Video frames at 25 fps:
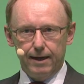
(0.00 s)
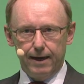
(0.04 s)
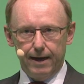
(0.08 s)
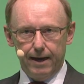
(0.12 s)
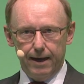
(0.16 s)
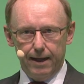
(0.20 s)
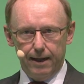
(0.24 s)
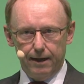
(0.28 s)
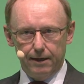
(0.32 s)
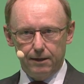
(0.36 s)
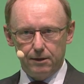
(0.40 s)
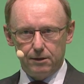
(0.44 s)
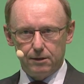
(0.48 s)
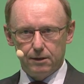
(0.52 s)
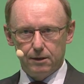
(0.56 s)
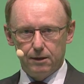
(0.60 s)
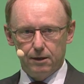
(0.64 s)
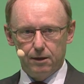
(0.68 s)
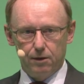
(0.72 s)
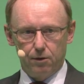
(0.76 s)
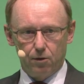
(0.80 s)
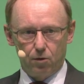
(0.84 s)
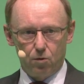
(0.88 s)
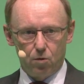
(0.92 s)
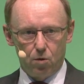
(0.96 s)
and
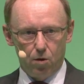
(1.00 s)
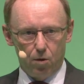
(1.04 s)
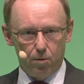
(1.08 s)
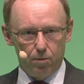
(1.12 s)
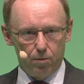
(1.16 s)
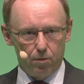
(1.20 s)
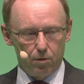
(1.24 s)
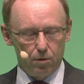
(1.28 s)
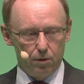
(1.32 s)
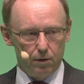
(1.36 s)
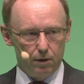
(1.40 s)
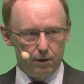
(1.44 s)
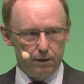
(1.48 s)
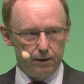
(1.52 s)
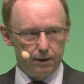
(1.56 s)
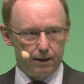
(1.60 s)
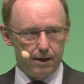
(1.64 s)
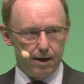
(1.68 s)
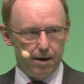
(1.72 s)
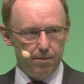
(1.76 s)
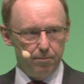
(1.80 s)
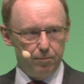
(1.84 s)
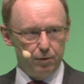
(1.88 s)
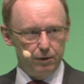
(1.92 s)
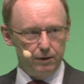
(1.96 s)
uh, the, co uh, the
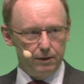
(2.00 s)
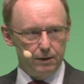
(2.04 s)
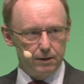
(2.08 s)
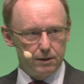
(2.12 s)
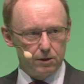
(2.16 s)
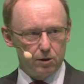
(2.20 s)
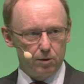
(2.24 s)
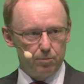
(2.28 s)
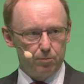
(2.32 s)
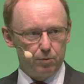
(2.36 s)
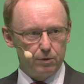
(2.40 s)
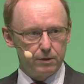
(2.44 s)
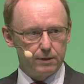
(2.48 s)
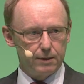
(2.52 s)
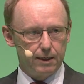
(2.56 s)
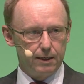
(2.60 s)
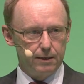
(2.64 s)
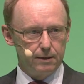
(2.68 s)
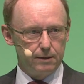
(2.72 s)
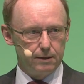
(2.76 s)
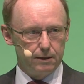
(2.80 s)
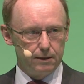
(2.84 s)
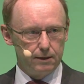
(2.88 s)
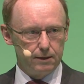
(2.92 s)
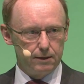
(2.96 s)
companies
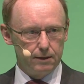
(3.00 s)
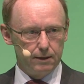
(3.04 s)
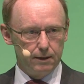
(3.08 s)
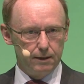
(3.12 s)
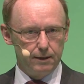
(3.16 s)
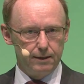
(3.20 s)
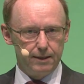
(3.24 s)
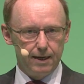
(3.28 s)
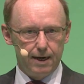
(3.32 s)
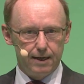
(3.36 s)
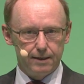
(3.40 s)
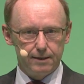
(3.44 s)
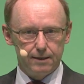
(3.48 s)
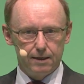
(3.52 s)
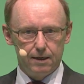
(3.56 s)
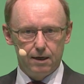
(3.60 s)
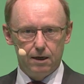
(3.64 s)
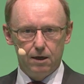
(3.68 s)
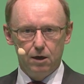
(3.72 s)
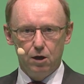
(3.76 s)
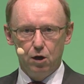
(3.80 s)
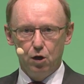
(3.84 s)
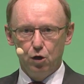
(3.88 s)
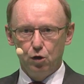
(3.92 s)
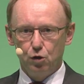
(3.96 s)
represented in I A T A
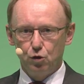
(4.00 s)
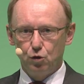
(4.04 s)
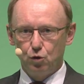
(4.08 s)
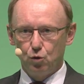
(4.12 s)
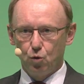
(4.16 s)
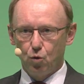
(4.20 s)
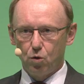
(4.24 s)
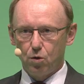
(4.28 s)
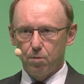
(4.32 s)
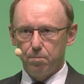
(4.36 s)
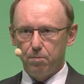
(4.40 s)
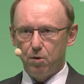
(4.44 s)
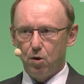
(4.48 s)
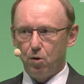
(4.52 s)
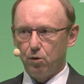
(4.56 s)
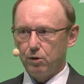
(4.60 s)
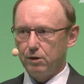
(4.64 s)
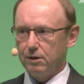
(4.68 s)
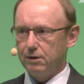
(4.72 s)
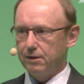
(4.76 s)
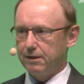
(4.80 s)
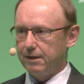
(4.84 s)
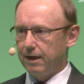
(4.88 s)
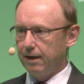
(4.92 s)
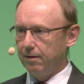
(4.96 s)
took
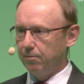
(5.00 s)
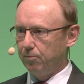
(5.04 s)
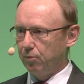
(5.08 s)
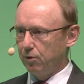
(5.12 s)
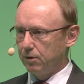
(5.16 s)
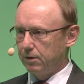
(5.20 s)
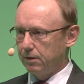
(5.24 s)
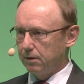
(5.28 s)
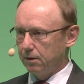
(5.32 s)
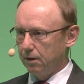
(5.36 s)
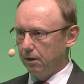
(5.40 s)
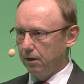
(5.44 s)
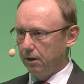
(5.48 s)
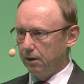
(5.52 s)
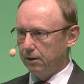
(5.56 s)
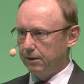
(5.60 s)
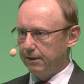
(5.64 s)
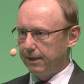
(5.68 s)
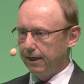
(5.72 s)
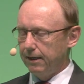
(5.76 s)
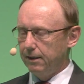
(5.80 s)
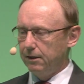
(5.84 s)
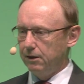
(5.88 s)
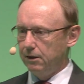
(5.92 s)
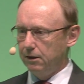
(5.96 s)
about ten, uh,
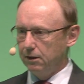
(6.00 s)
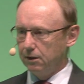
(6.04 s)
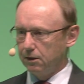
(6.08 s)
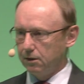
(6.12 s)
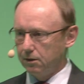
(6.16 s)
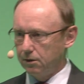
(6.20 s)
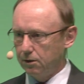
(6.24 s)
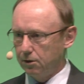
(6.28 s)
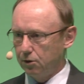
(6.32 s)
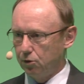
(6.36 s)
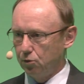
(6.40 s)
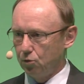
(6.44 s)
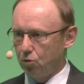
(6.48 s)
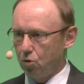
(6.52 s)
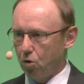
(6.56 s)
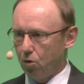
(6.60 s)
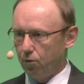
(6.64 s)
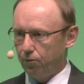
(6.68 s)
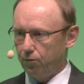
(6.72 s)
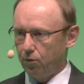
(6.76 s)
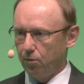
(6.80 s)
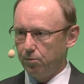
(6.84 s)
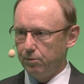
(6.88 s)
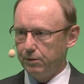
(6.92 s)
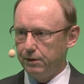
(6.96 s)
ten years to go
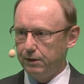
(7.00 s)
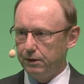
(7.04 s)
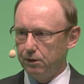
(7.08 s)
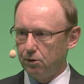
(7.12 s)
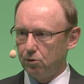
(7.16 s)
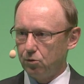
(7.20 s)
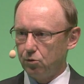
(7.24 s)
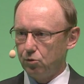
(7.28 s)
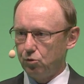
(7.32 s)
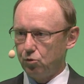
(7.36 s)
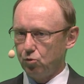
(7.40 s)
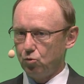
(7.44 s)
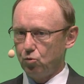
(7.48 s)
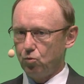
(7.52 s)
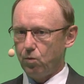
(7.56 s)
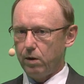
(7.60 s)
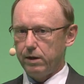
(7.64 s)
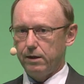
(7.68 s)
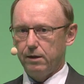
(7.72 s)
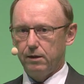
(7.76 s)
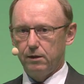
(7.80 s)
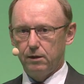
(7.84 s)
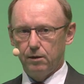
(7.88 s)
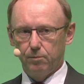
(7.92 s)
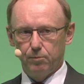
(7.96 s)
from zero to one
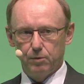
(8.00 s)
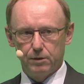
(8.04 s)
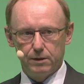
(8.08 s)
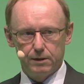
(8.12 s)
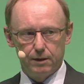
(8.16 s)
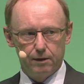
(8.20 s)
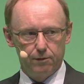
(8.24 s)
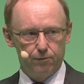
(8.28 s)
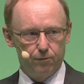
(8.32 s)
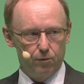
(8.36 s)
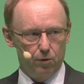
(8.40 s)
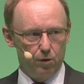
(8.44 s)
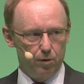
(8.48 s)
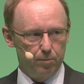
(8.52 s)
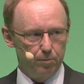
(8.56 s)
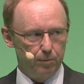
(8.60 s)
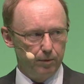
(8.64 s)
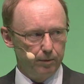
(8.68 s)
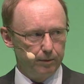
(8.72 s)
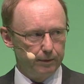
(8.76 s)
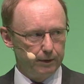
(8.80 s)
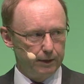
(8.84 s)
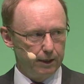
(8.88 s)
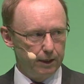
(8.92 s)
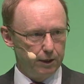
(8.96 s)
hundred percent full
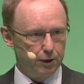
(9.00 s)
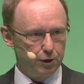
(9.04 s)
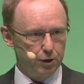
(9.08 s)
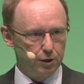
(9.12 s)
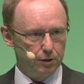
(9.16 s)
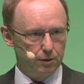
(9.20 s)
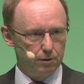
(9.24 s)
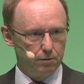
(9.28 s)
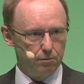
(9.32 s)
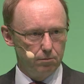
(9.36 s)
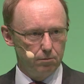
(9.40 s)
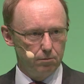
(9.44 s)
implementation.